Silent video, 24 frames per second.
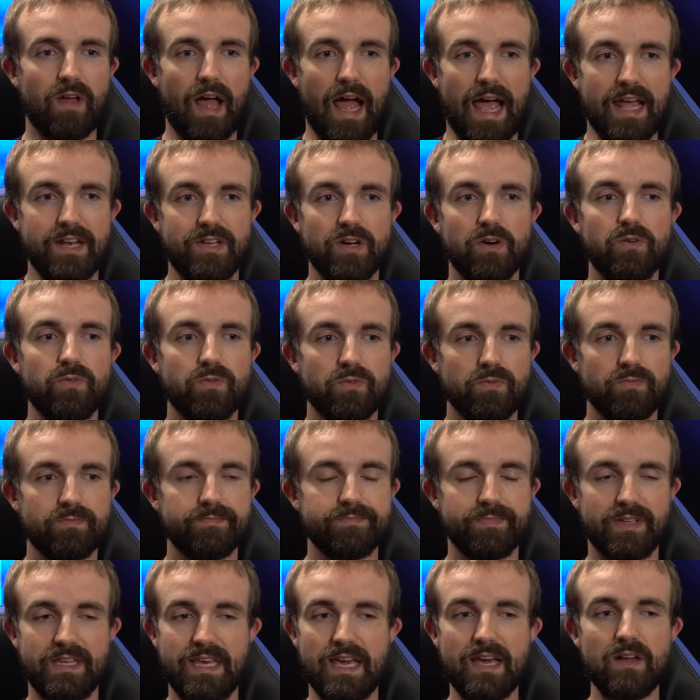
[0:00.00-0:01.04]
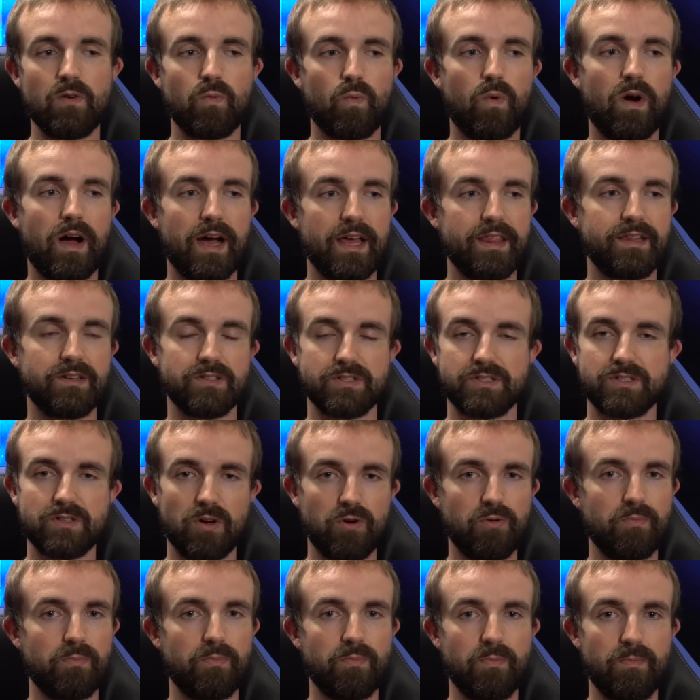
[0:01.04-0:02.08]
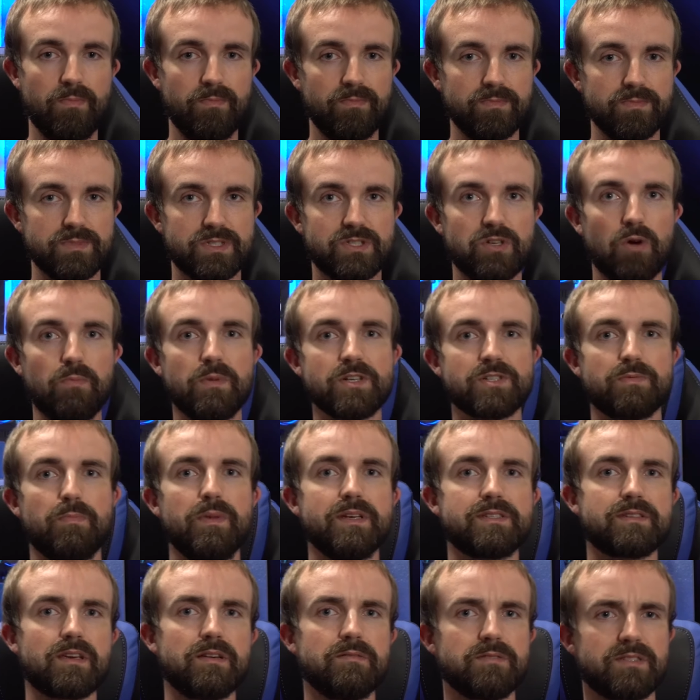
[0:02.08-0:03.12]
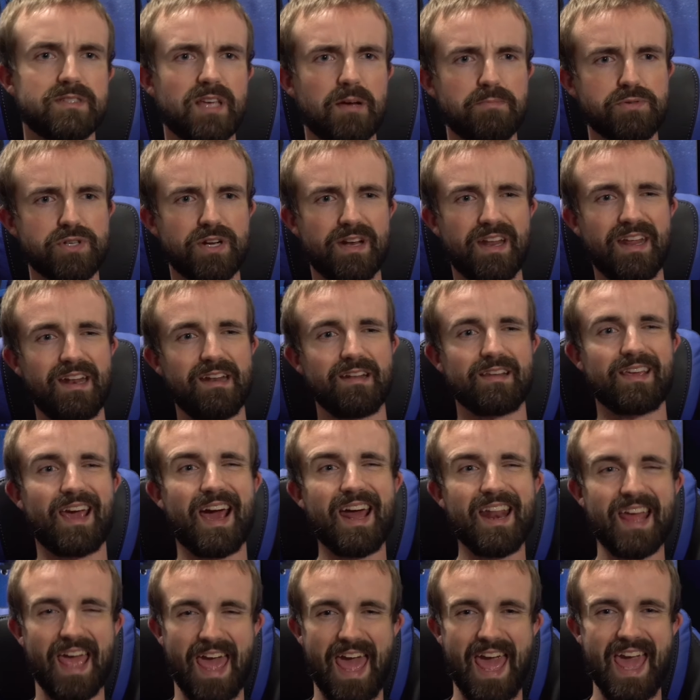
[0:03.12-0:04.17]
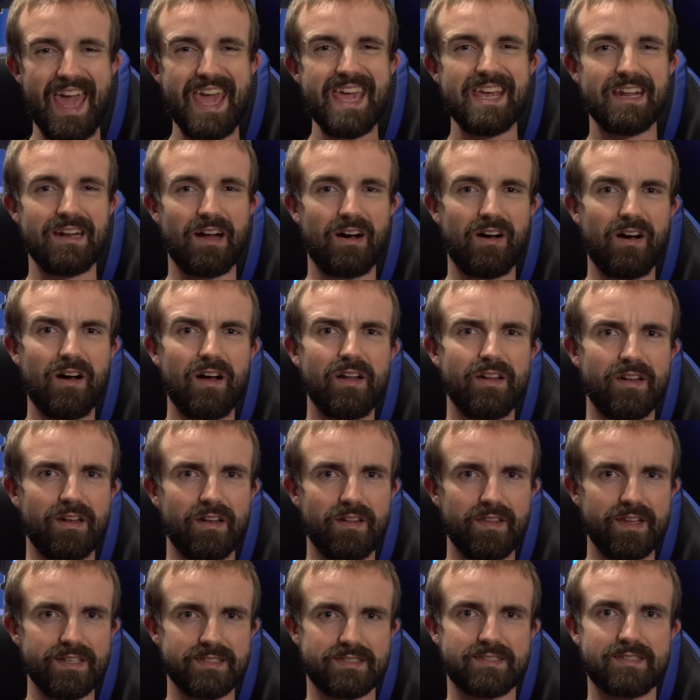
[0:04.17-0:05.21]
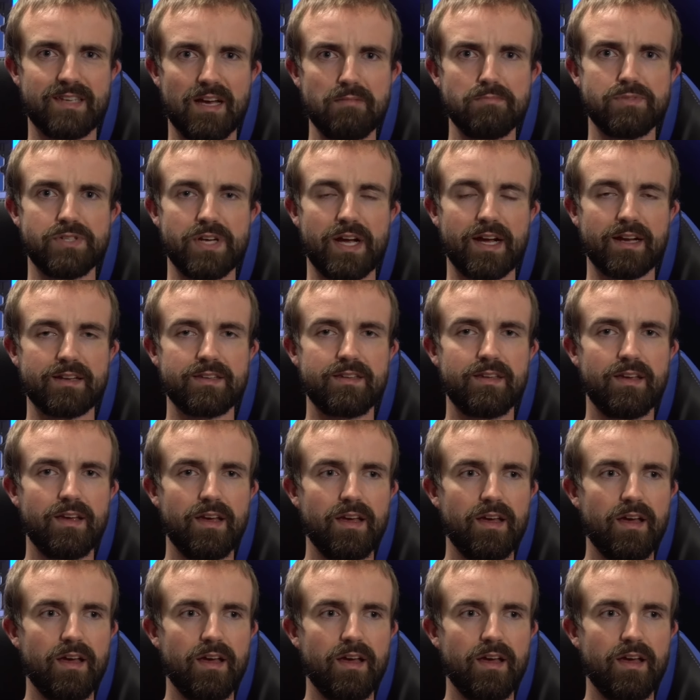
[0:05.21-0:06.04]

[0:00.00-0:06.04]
I don't get why there's so much misconception and kind of hate on this subject.